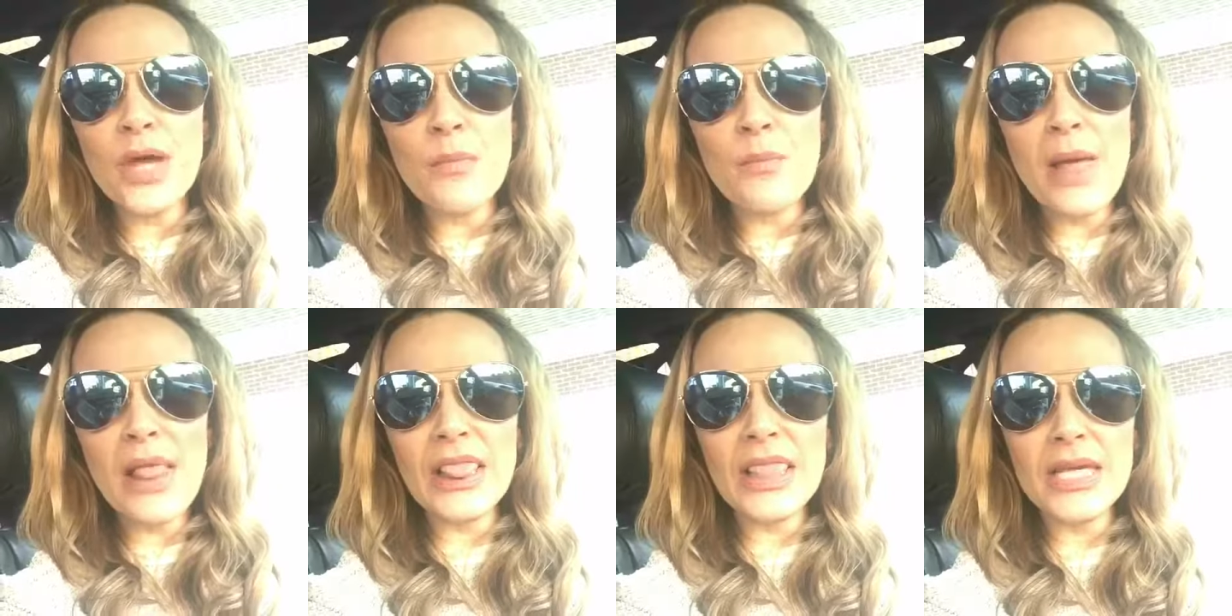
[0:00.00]

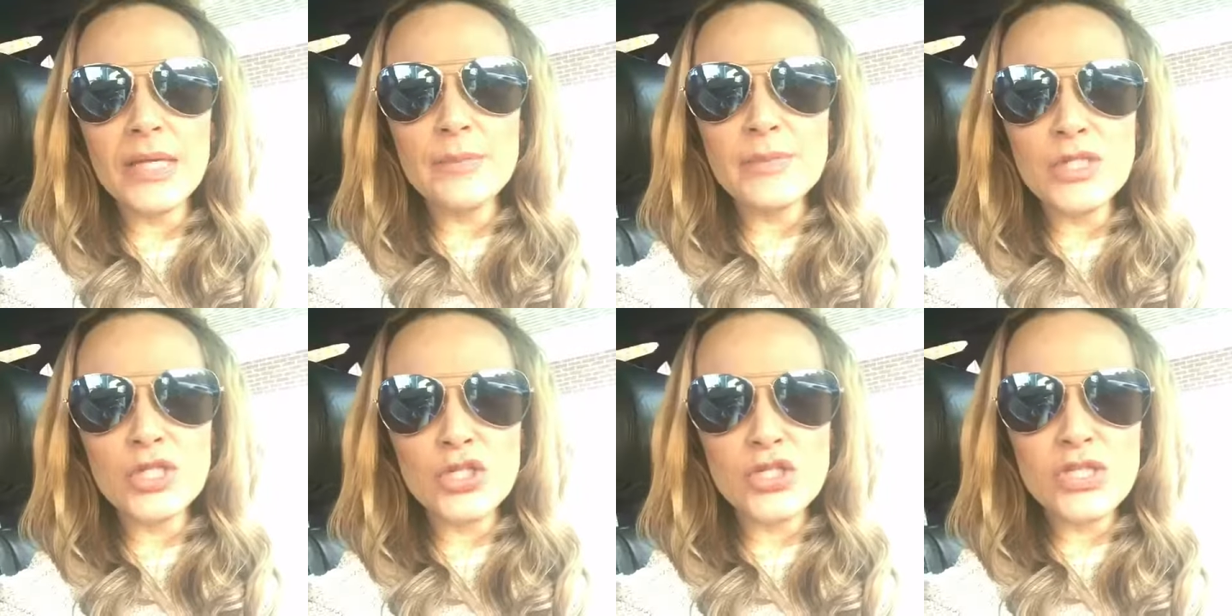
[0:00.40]
my
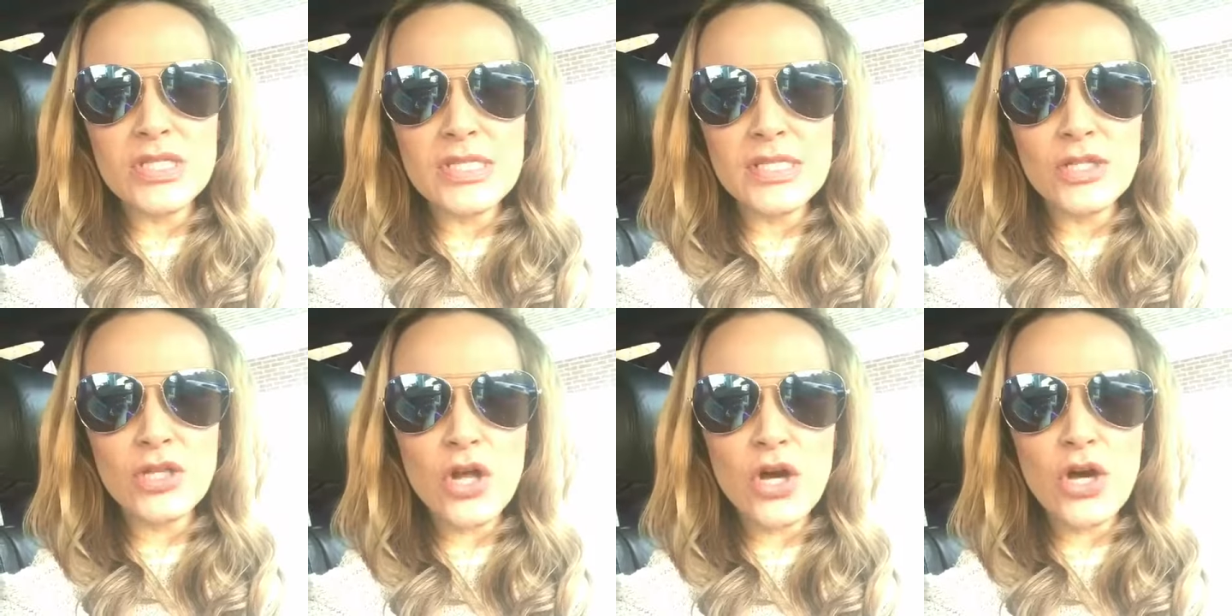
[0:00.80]
lips are
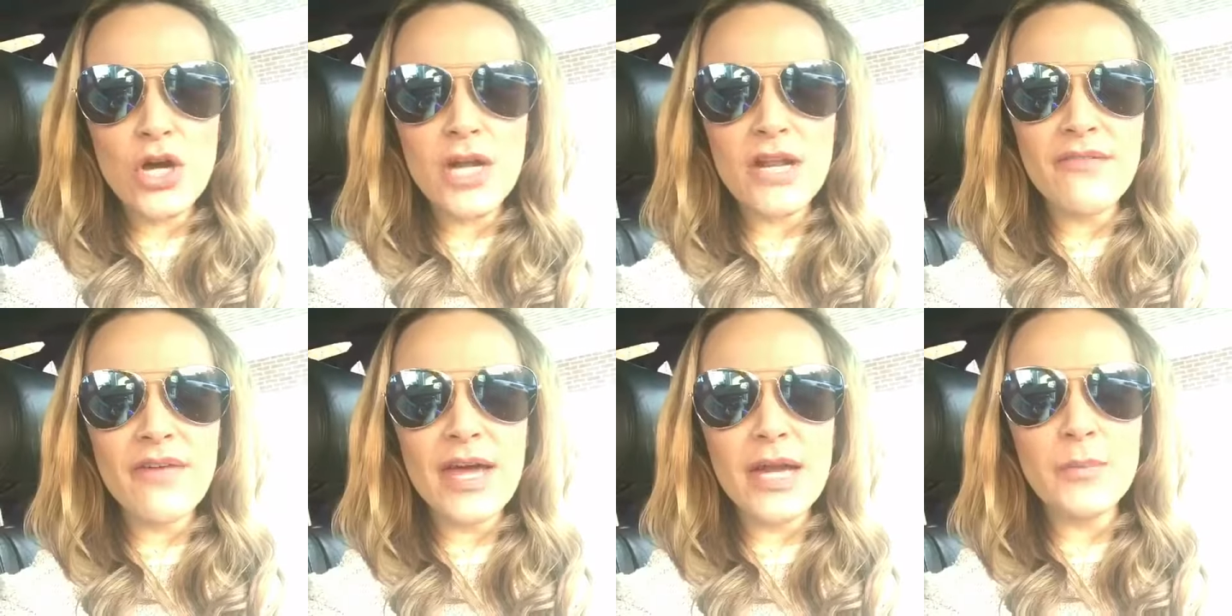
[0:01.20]
still
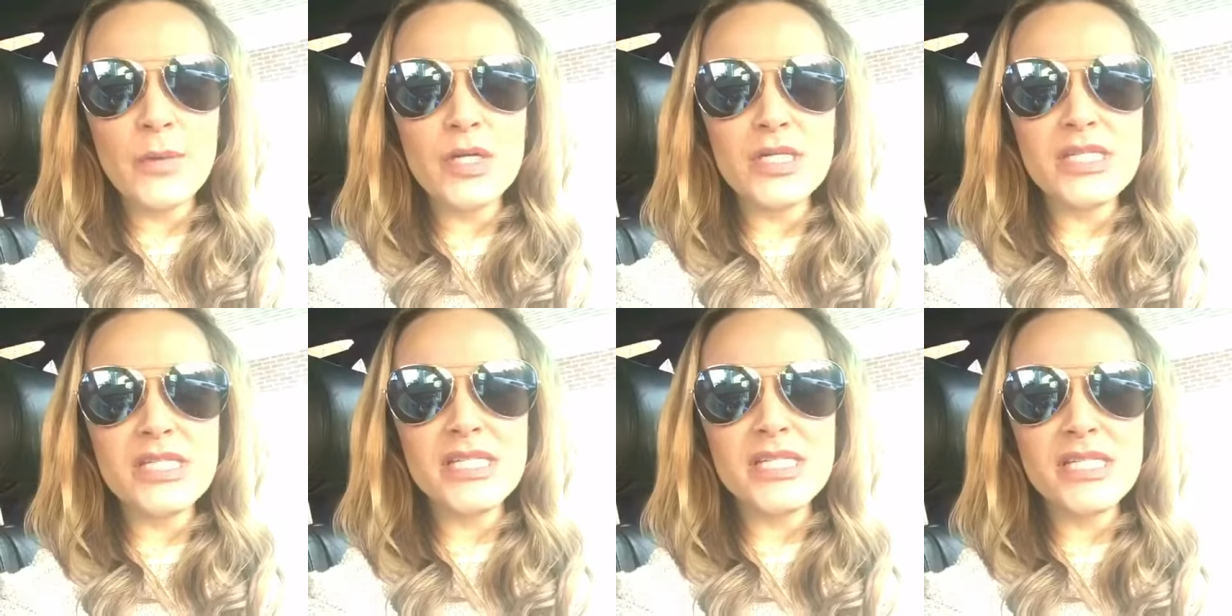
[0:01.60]
on. I've had them
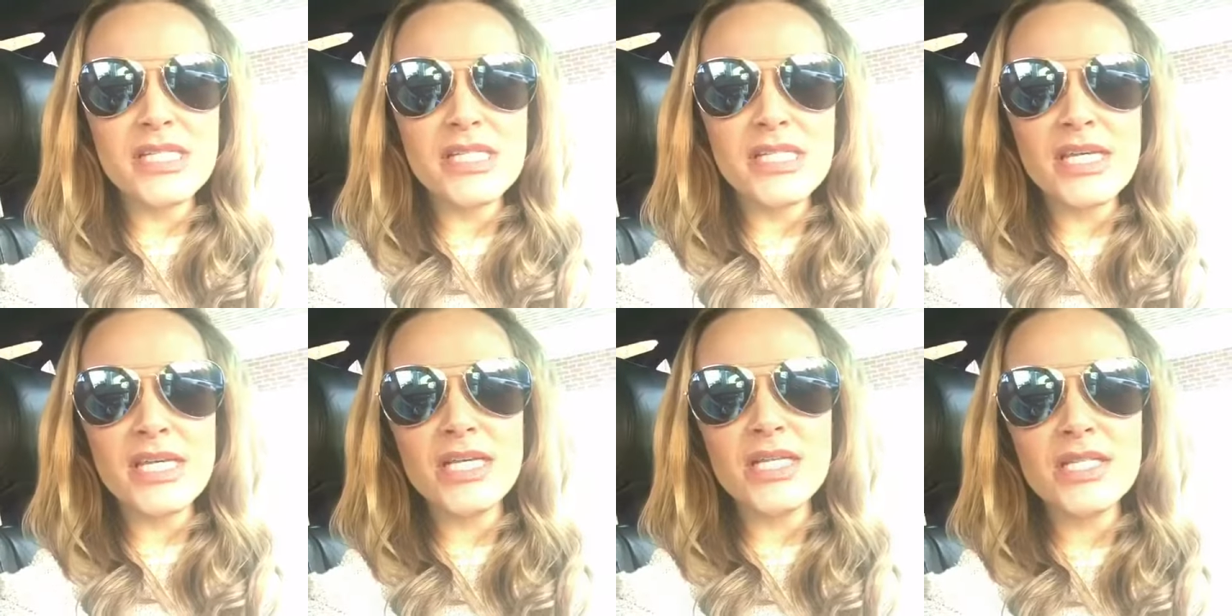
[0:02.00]
on since
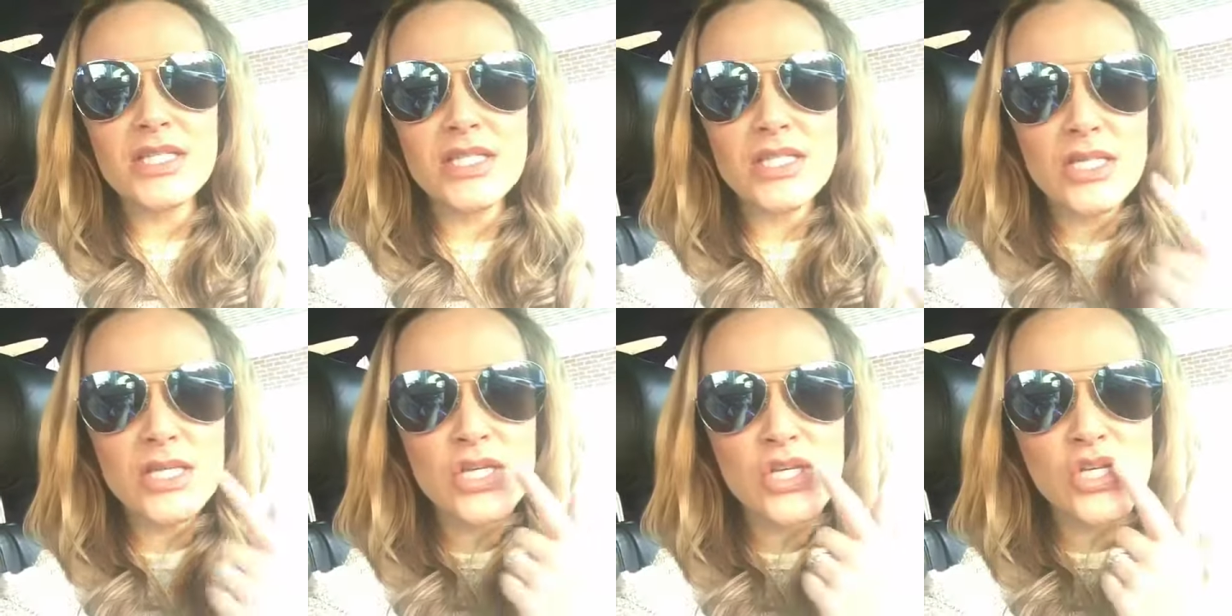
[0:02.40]

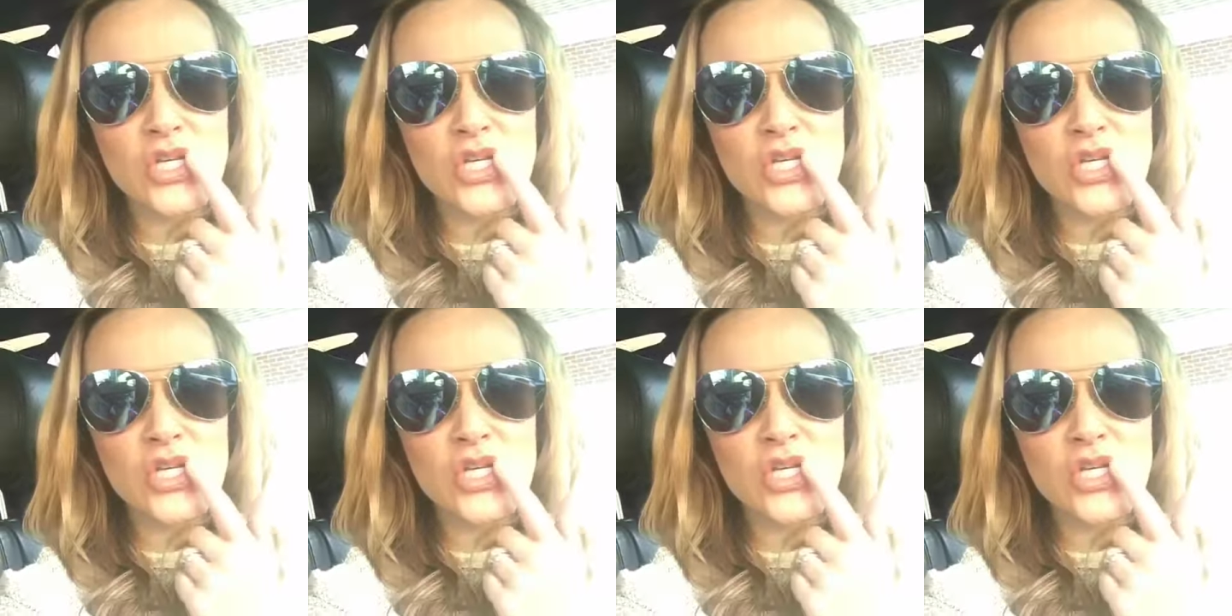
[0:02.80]
6.